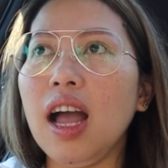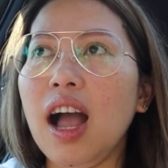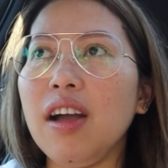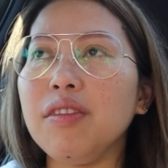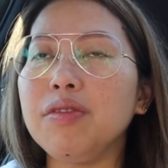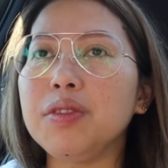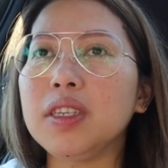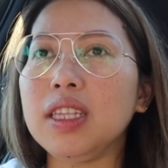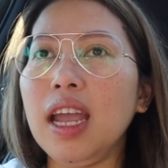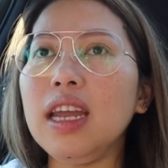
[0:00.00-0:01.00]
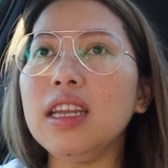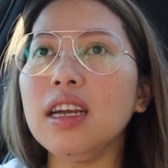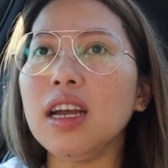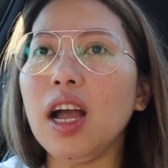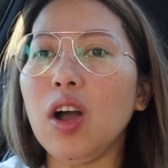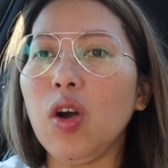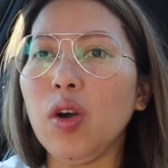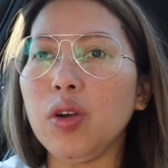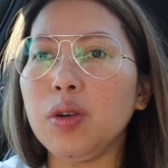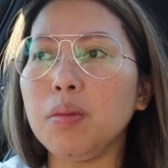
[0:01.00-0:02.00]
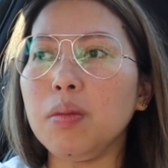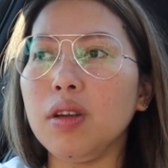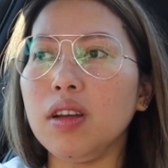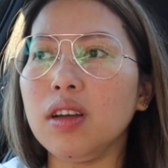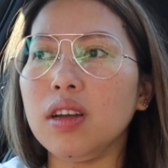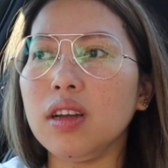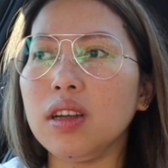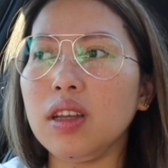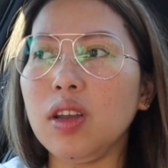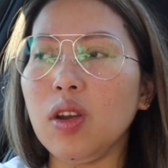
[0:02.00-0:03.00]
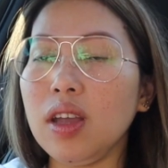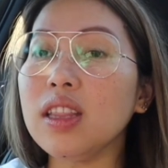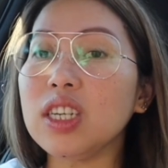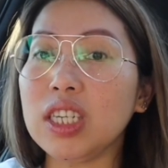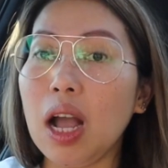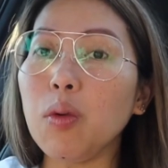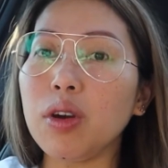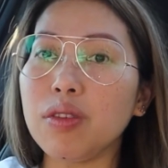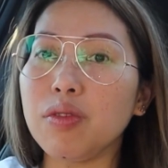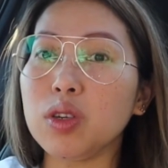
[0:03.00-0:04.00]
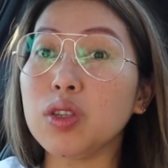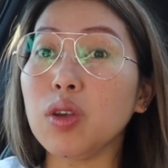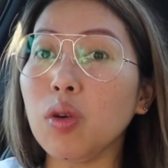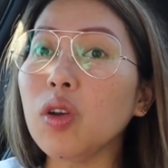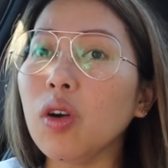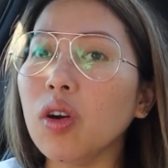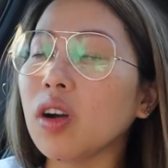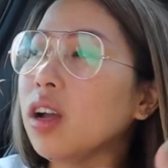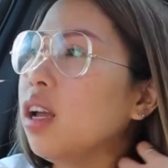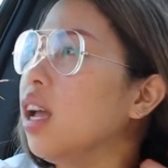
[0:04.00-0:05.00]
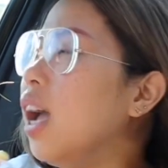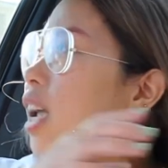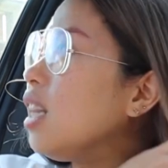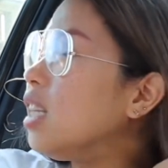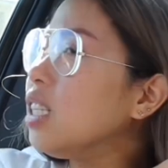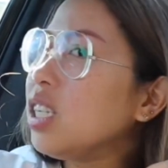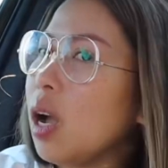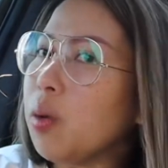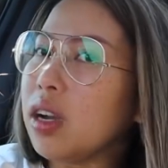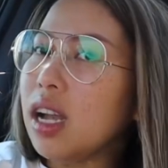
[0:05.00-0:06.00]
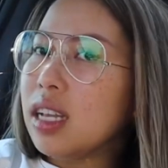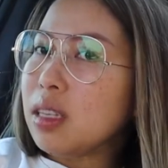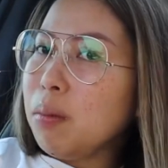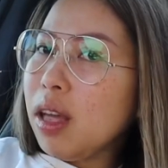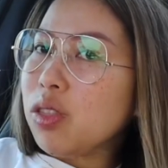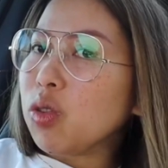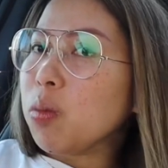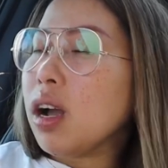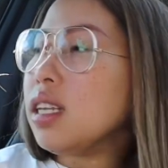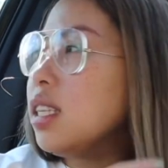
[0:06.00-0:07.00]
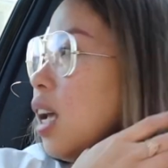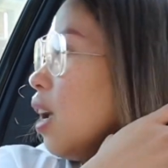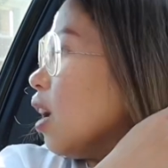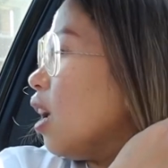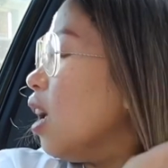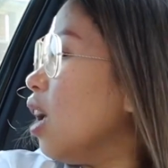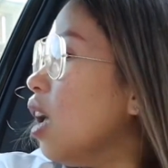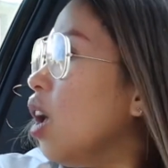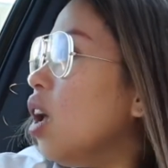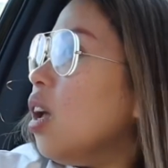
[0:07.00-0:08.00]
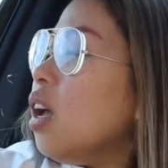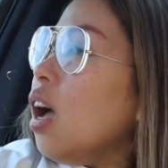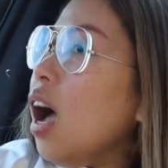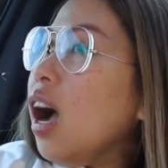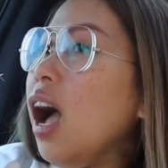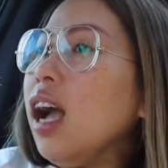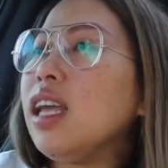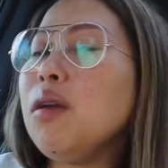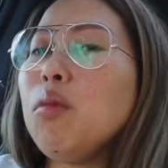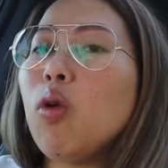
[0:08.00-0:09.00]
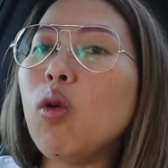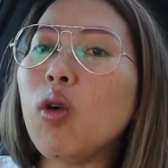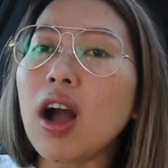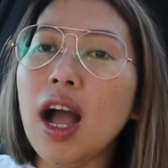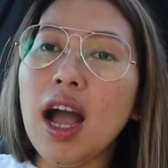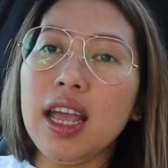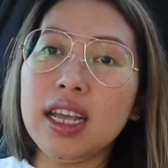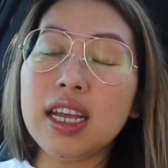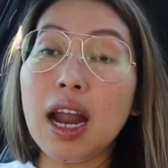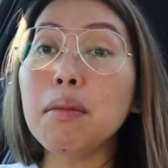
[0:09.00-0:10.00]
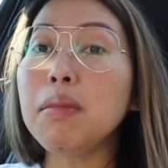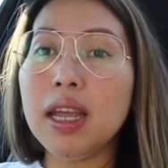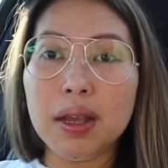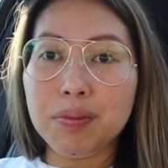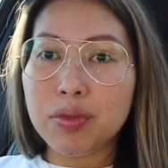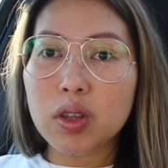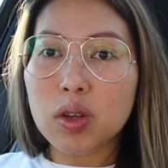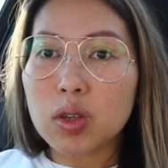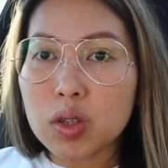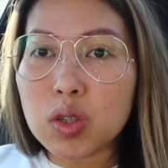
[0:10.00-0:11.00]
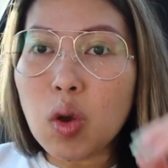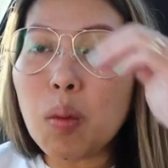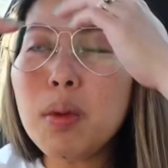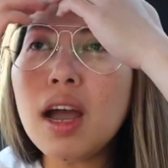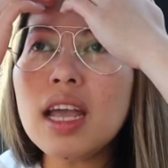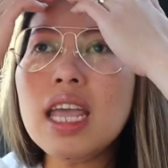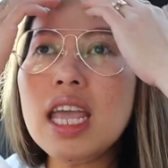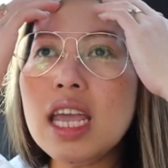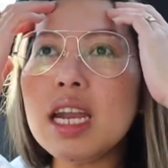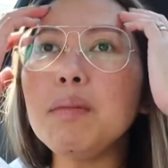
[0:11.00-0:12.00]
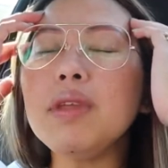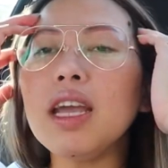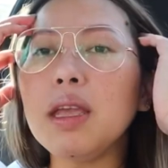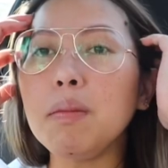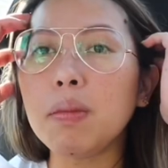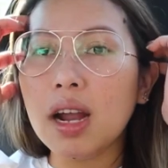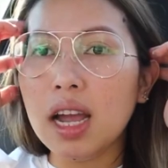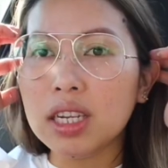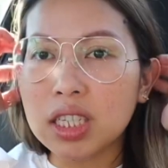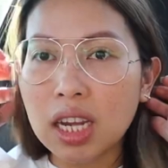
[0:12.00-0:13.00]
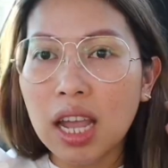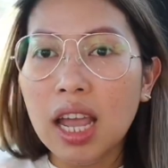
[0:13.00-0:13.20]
I've stayed at home, you know, in the shower for so long. Ay, hindi sa shower, guys. Sa bathroom. Kasi, ang aking buhok ay grabe. Sobrang hirap niyang i-brush.